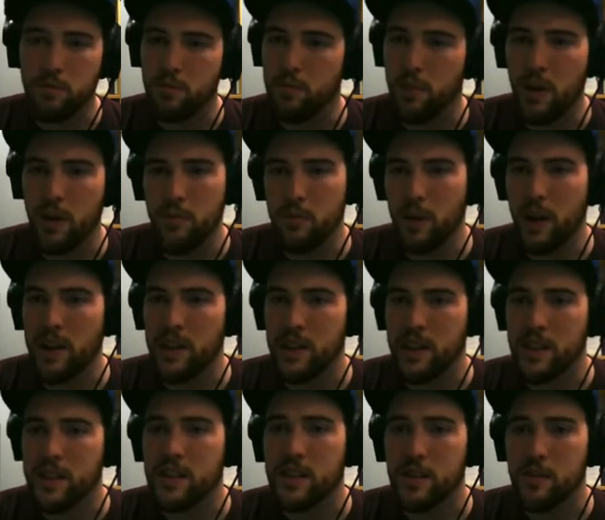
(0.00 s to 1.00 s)
Probably by a
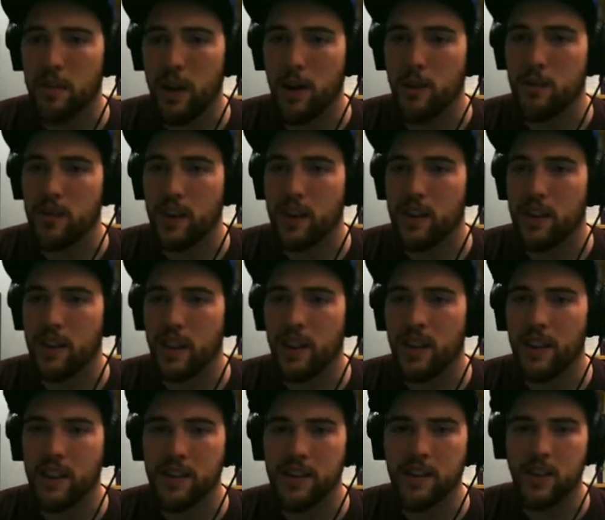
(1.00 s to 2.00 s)
decent amount, I
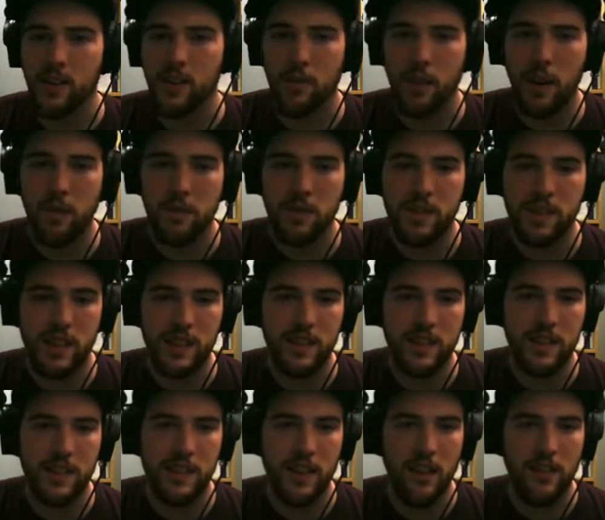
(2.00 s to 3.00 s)
think. It's all the way up to
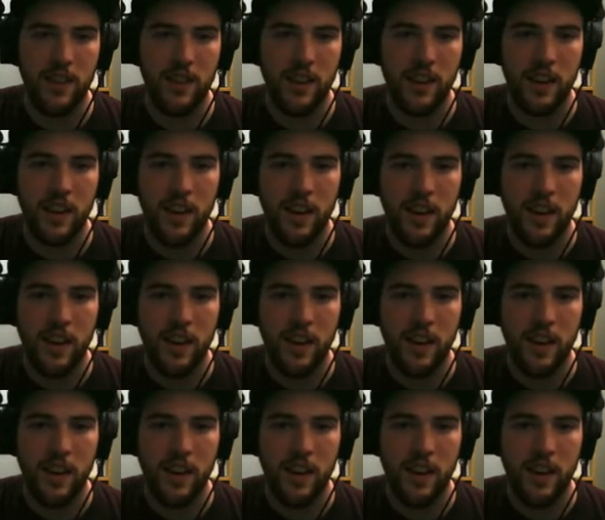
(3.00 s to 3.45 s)
sixty-seven.